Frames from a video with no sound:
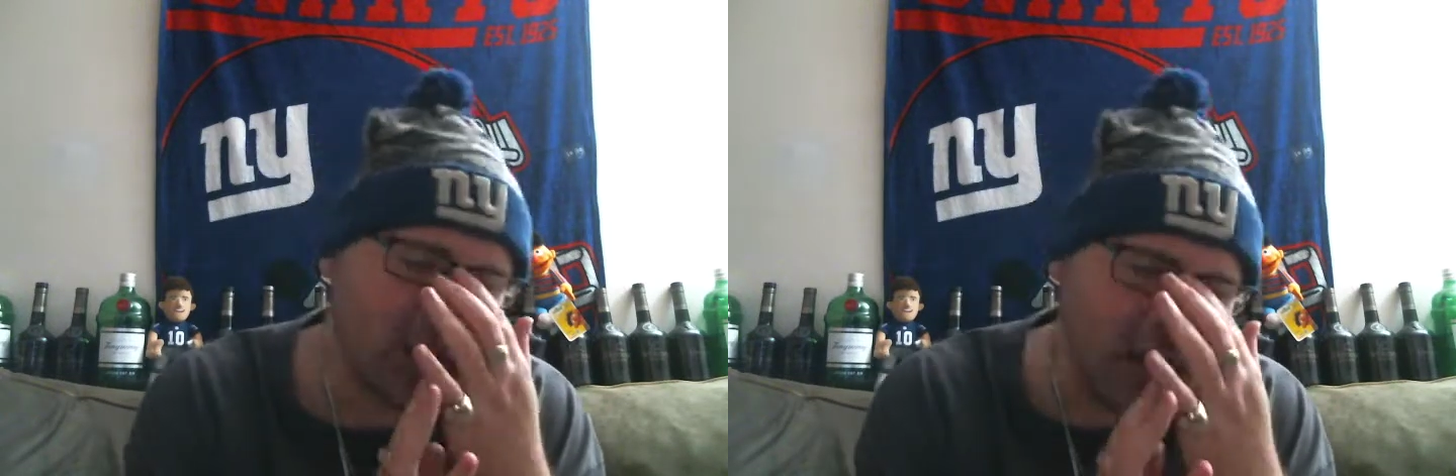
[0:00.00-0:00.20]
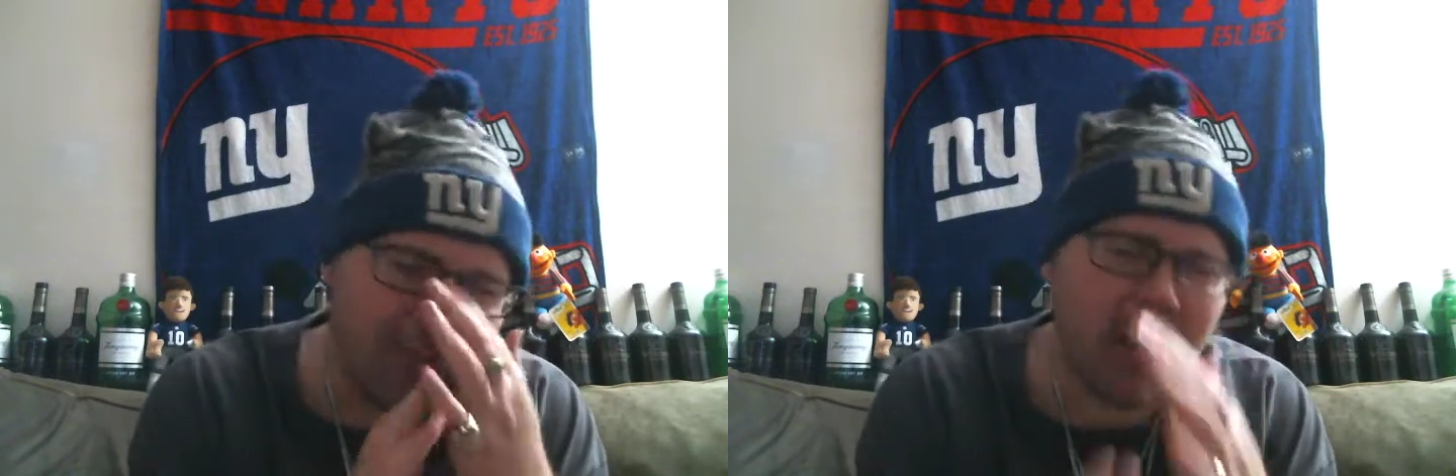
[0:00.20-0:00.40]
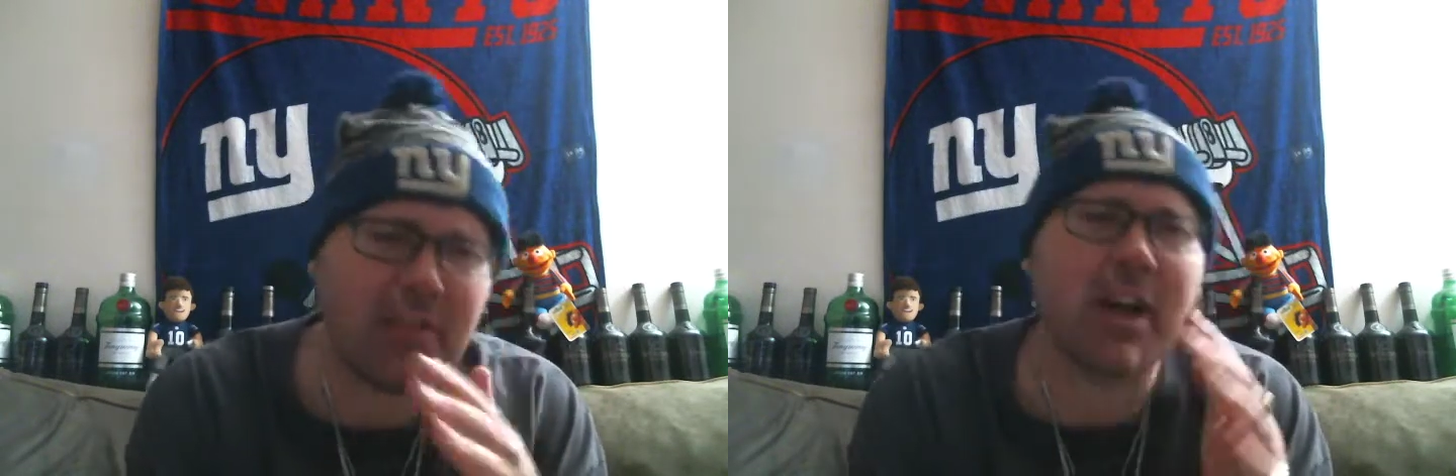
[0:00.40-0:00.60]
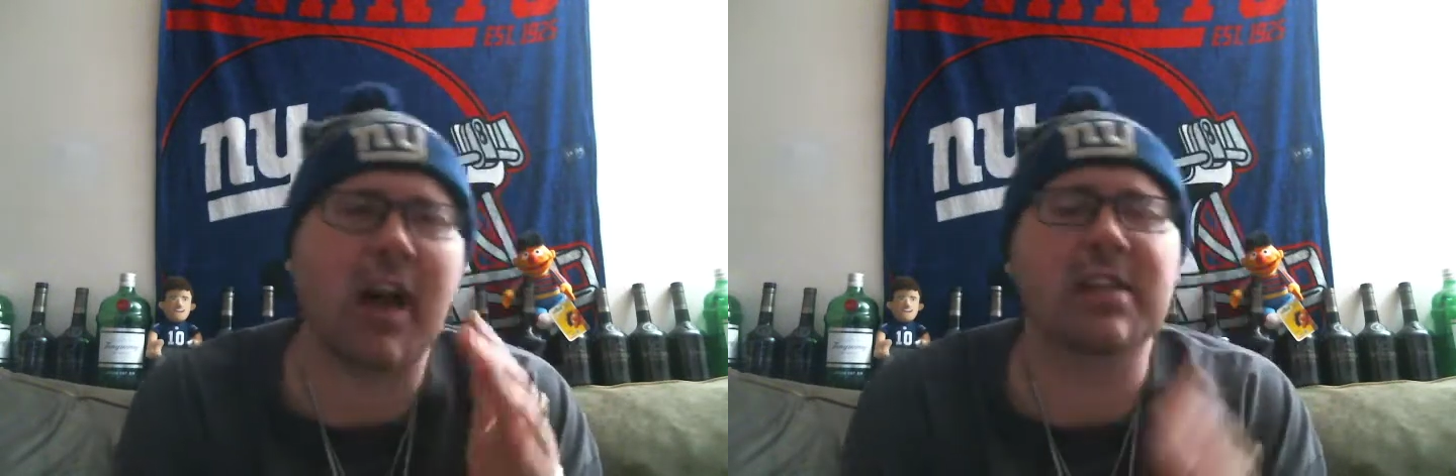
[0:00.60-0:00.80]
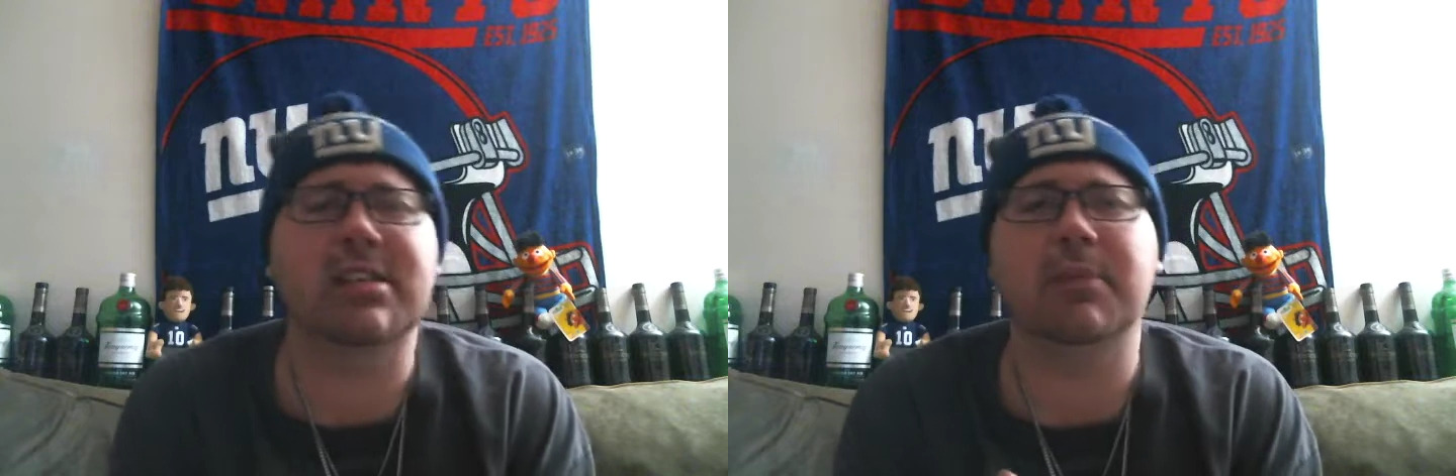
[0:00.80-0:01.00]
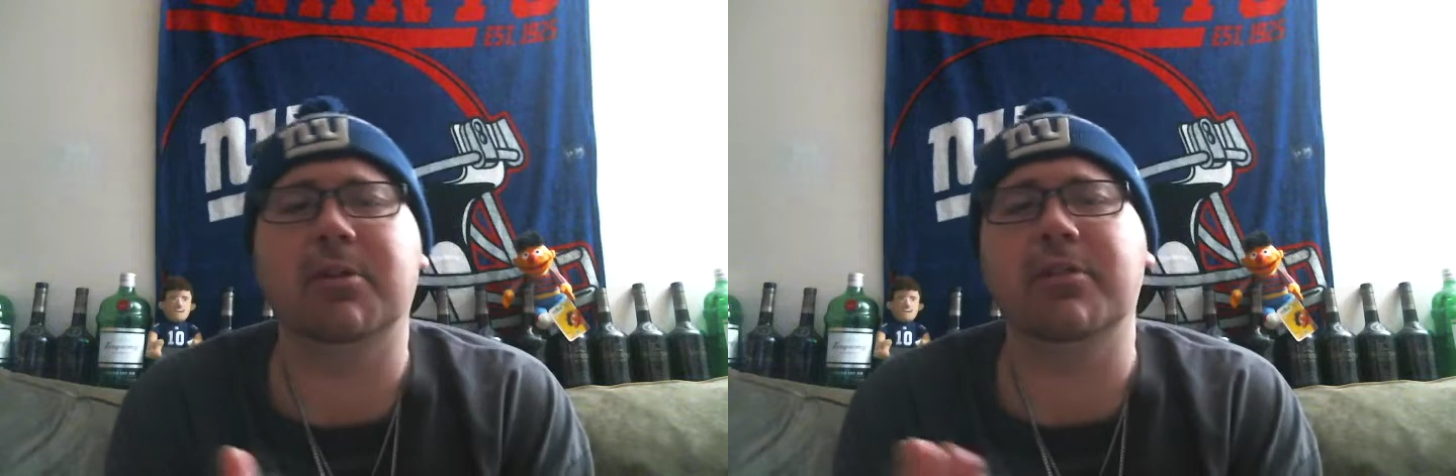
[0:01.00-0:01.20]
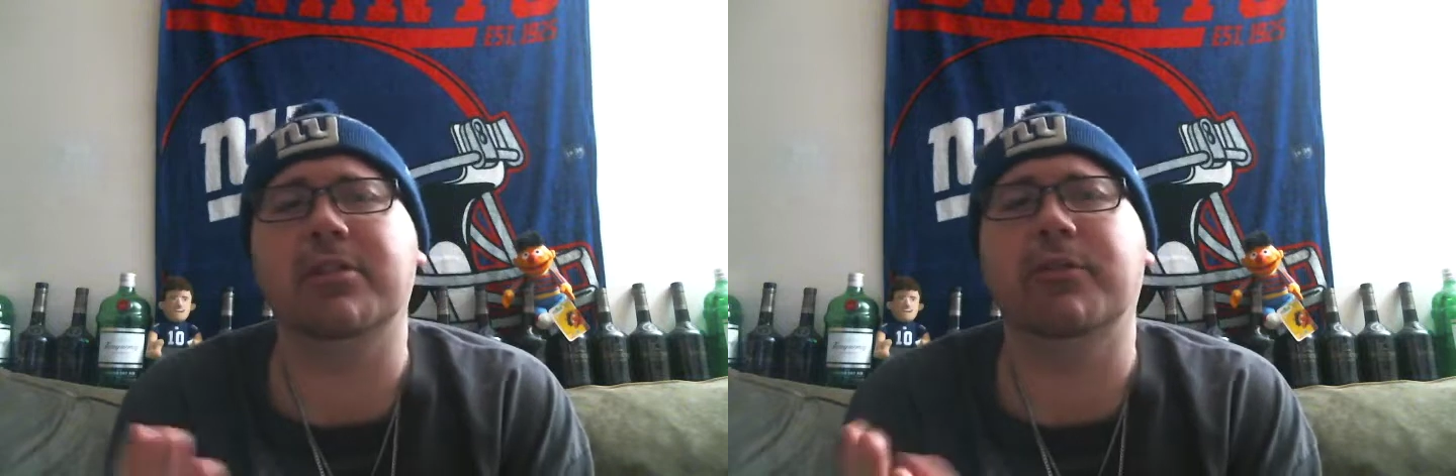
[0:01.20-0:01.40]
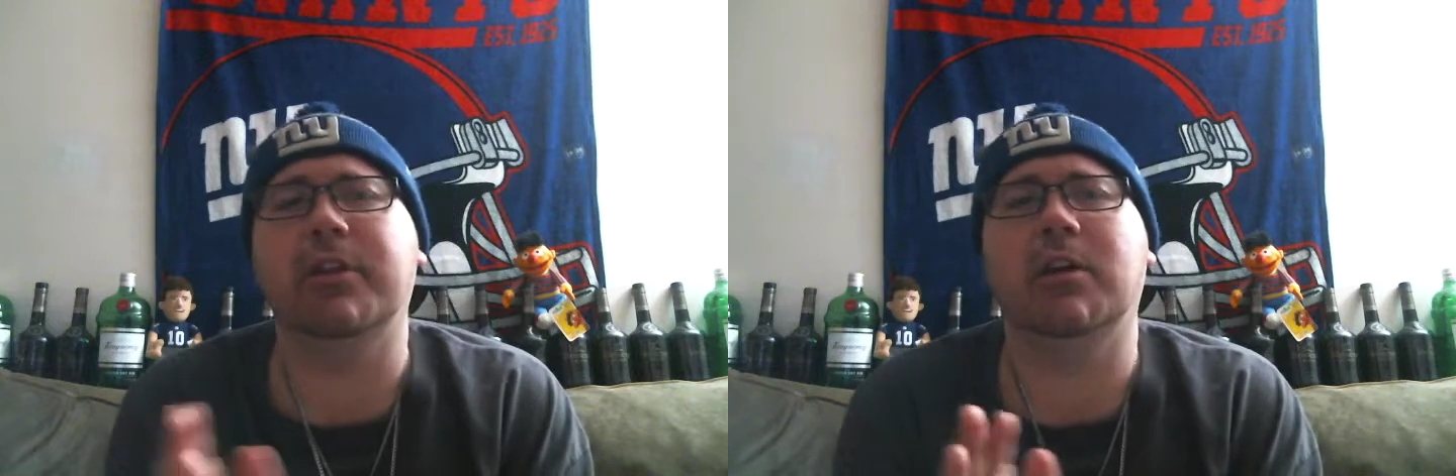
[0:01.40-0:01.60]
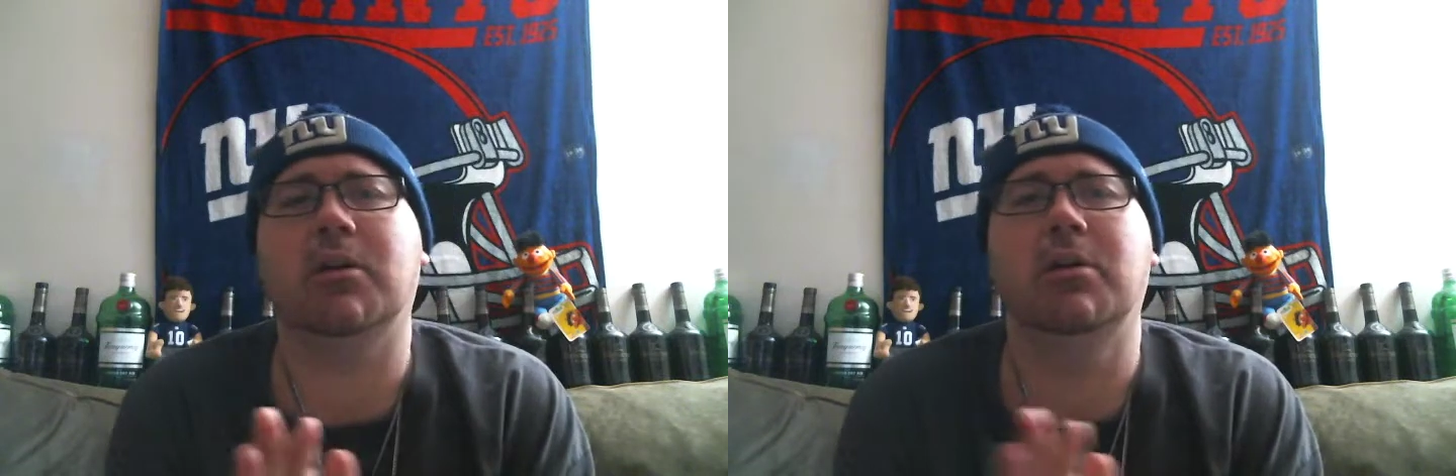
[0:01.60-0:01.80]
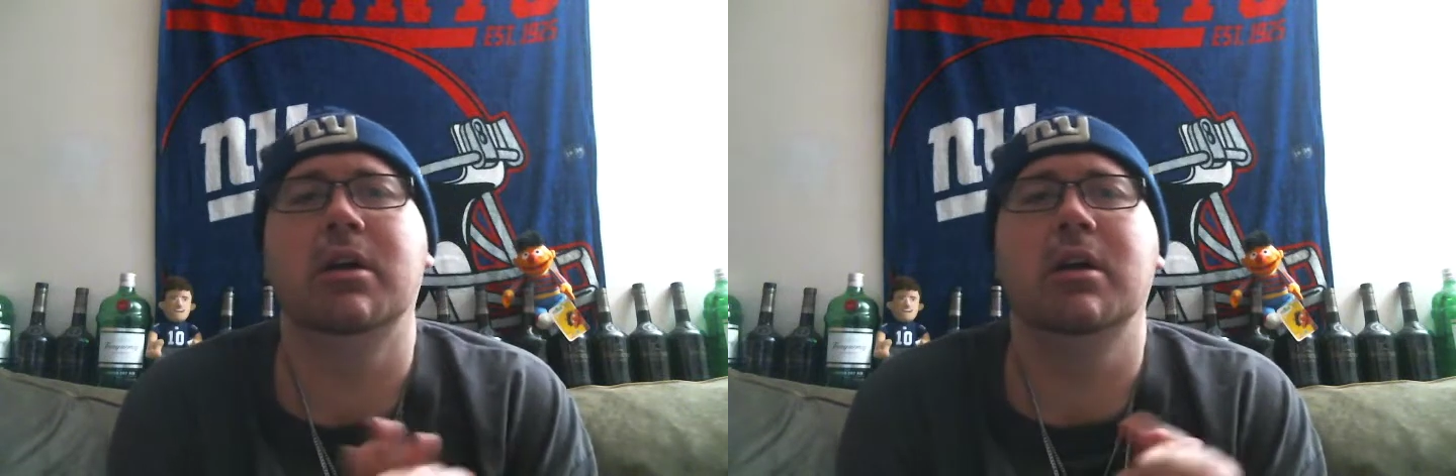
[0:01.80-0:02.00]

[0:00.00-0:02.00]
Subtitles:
I found the concept of this video